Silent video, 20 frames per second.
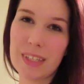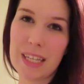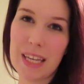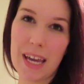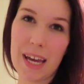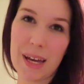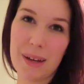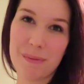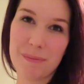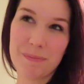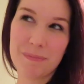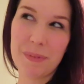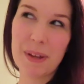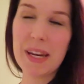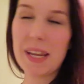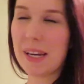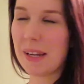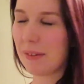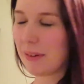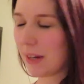Yeah.
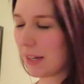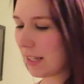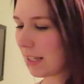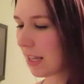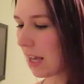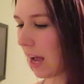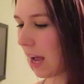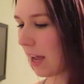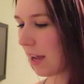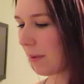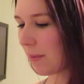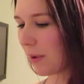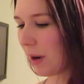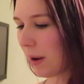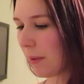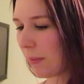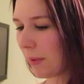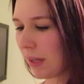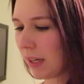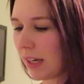But anyways, I am
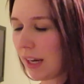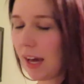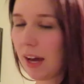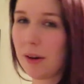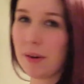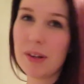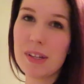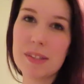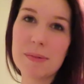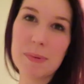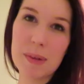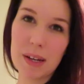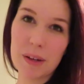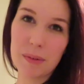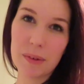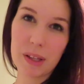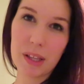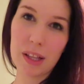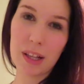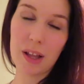rambling now. It's been
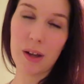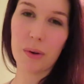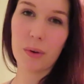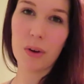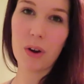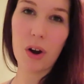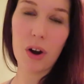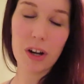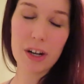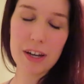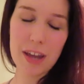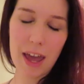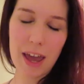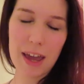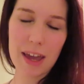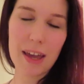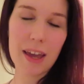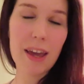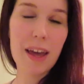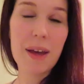a really long, hard
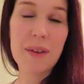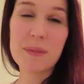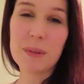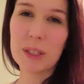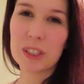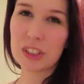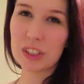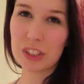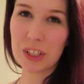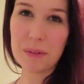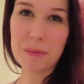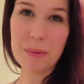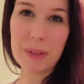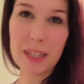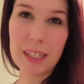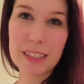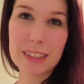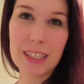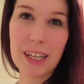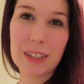day.
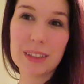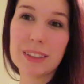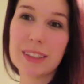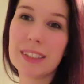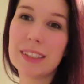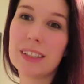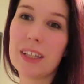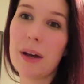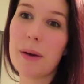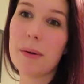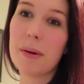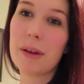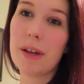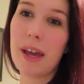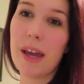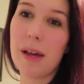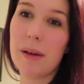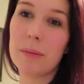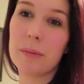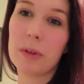Extremely exhausted, so I
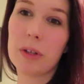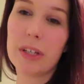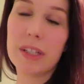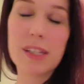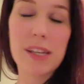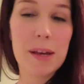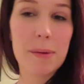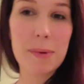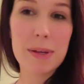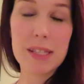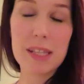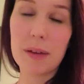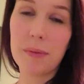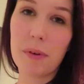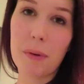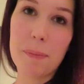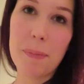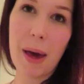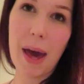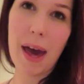am going to take
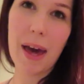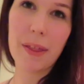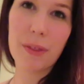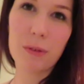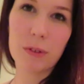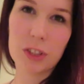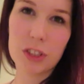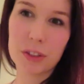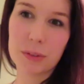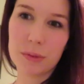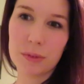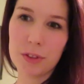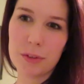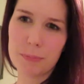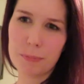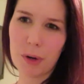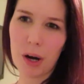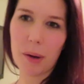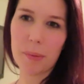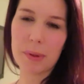myself a bath, which you
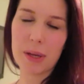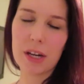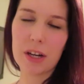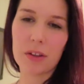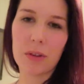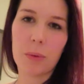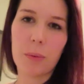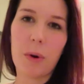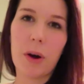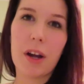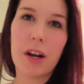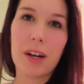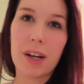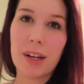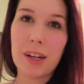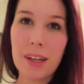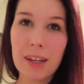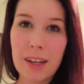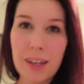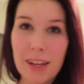probably hear the
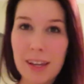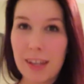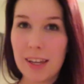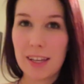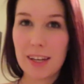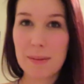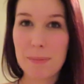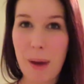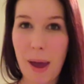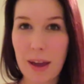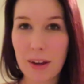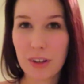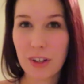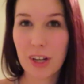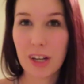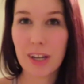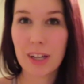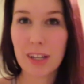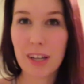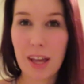water in the
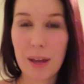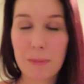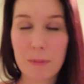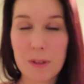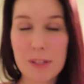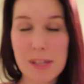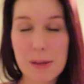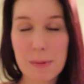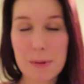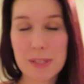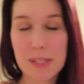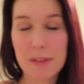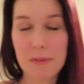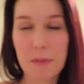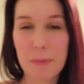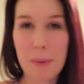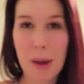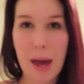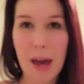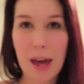background. I'm going to take
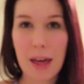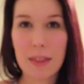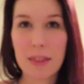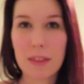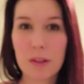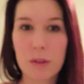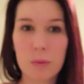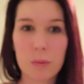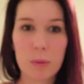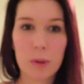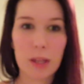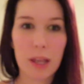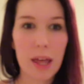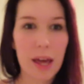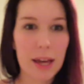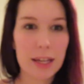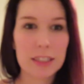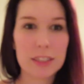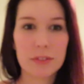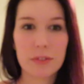myself a bath,
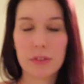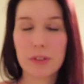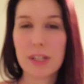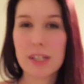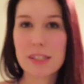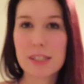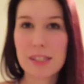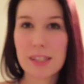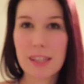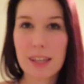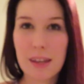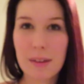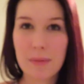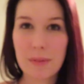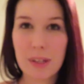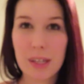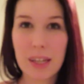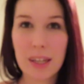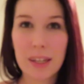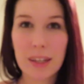relax for the rest of the
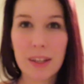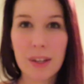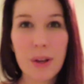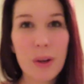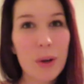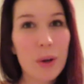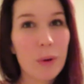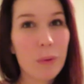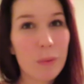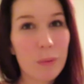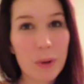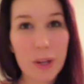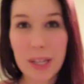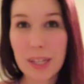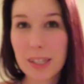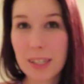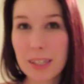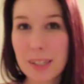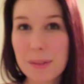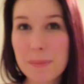evening,
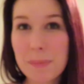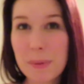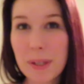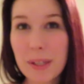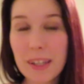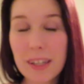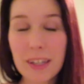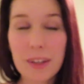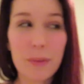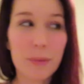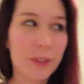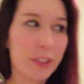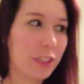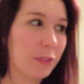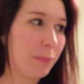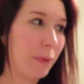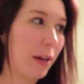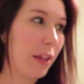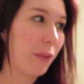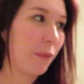read a good book,
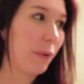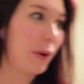which, by